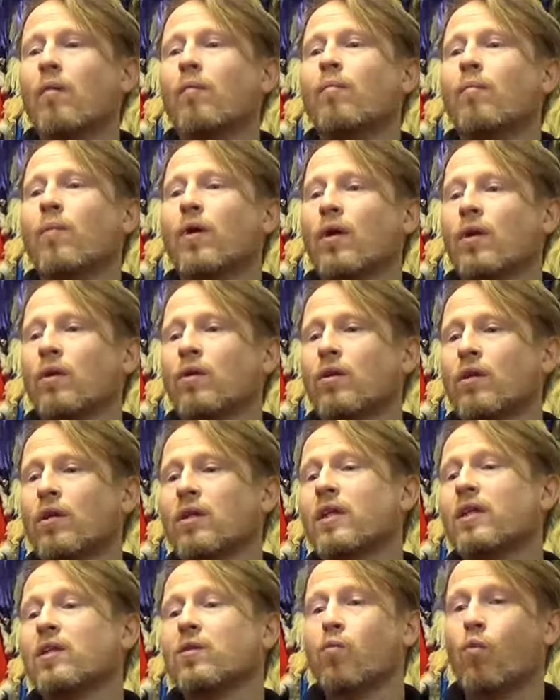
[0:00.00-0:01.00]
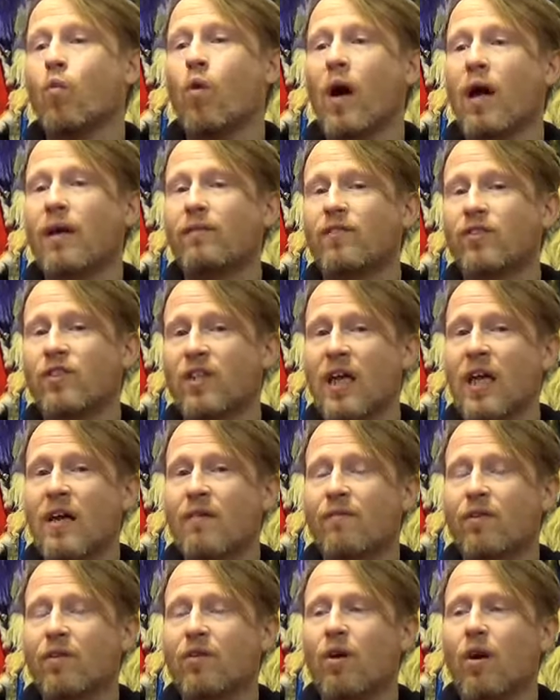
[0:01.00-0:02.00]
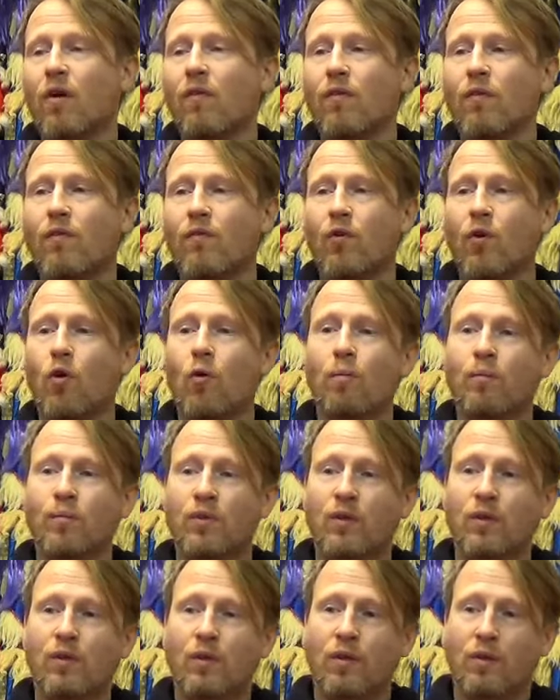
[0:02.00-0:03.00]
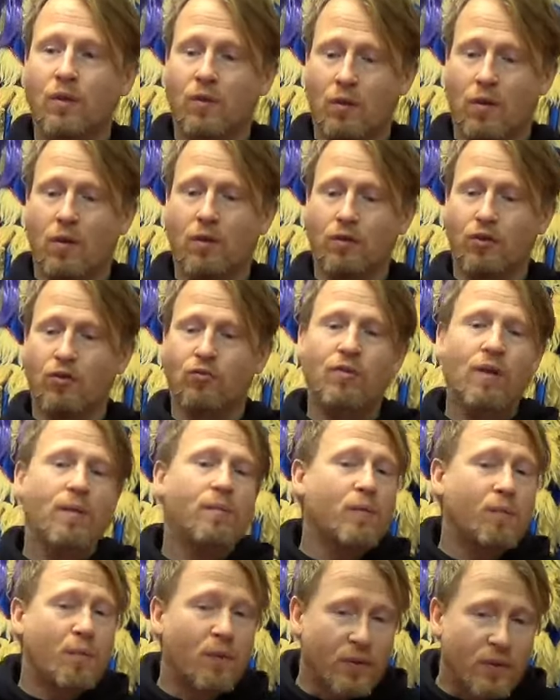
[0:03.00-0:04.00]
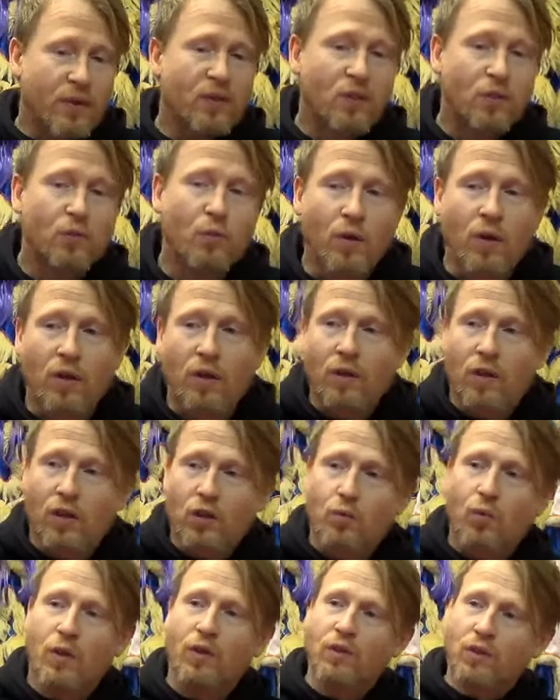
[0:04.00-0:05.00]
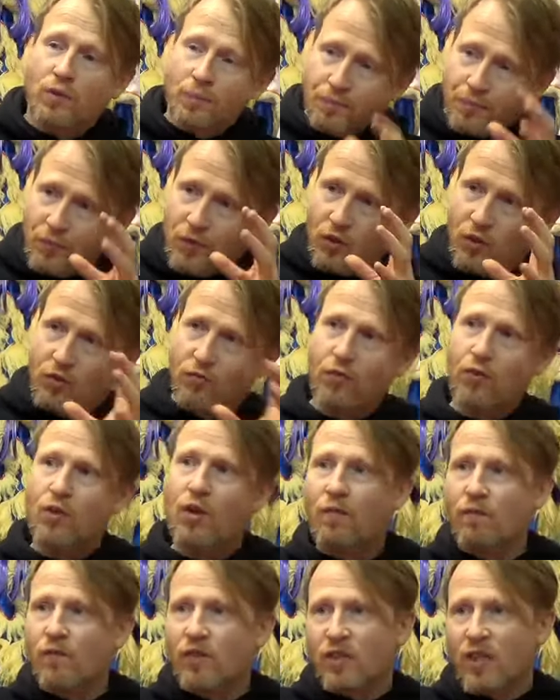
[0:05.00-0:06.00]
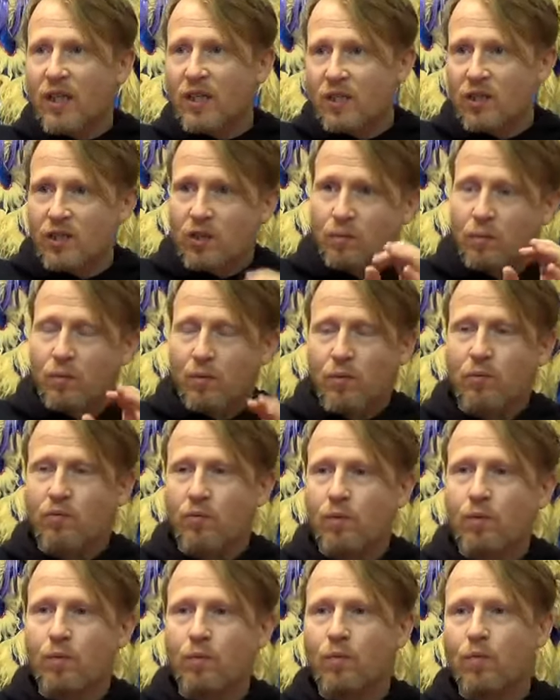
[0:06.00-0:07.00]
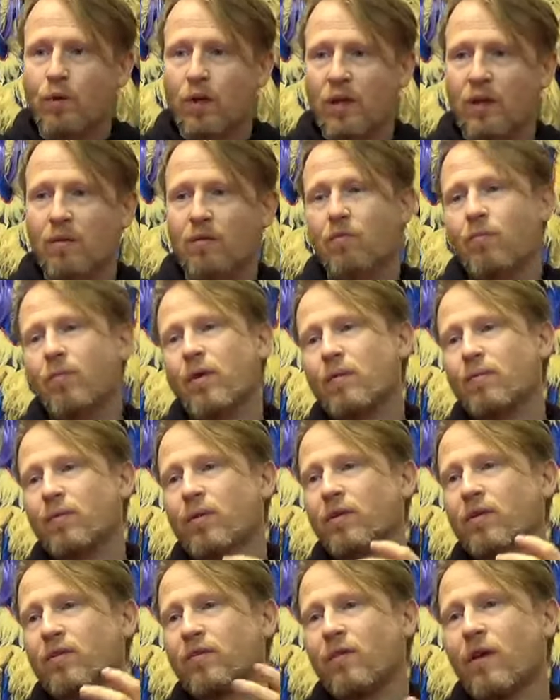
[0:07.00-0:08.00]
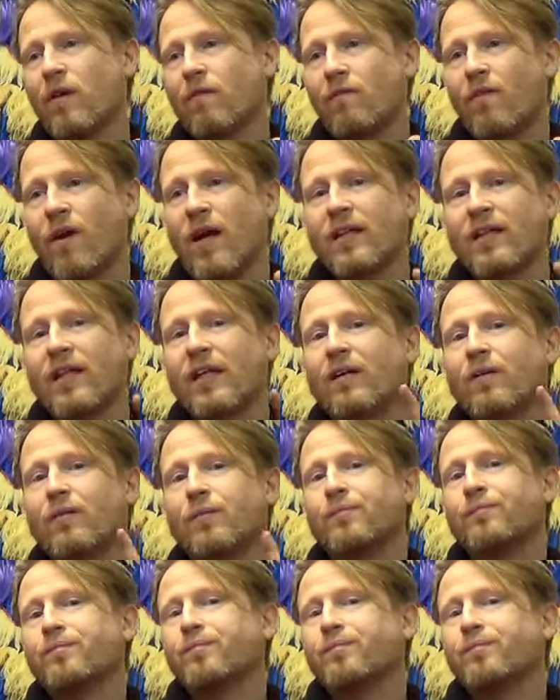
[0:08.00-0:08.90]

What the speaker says: But luckily his wife saved a lot of the forms on script, but this is one of the lost ones. So through conversations, through working with people and finding out